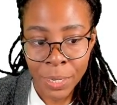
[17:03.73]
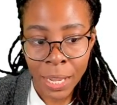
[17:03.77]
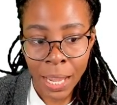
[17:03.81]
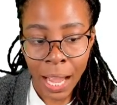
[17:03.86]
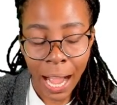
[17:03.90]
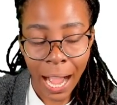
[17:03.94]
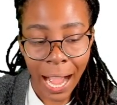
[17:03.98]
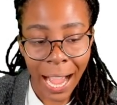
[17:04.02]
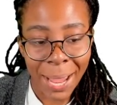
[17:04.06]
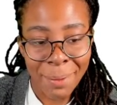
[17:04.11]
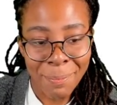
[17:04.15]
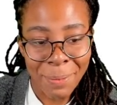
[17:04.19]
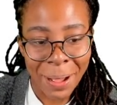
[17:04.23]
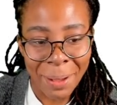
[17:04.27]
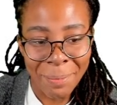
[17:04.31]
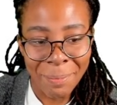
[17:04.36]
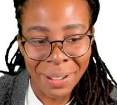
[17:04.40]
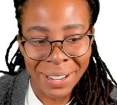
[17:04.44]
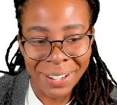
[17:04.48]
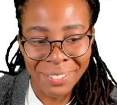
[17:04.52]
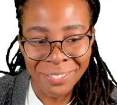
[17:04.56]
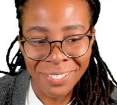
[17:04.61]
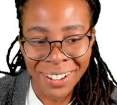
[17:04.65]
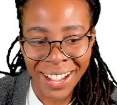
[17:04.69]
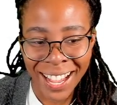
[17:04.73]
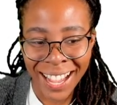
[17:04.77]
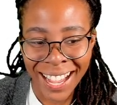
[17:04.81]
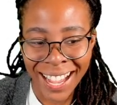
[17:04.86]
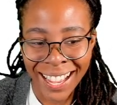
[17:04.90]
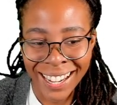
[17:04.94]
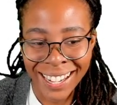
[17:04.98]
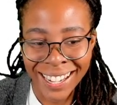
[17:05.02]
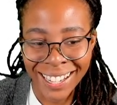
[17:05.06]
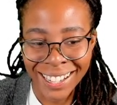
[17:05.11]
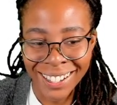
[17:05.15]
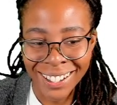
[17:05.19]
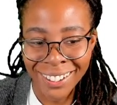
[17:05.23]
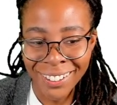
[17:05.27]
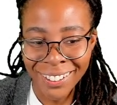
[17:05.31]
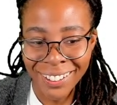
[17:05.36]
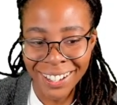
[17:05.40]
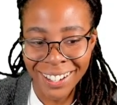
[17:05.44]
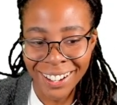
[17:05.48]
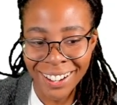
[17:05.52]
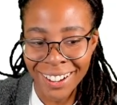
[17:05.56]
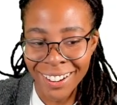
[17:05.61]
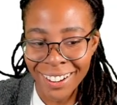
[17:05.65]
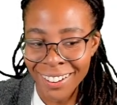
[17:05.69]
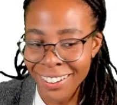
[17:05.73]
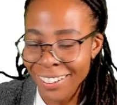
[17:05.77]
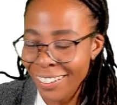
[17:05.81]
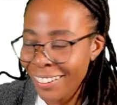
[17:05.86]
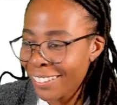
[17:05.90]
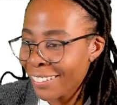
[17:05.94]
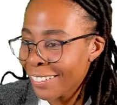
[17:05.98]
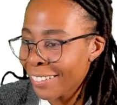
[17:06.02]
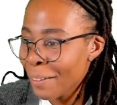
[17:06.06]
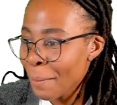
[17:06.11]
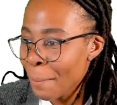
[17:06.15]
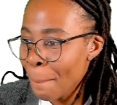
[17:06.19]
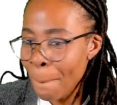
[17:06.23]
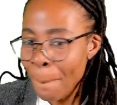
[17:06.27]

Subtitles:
Hi, Batman fan. Hello.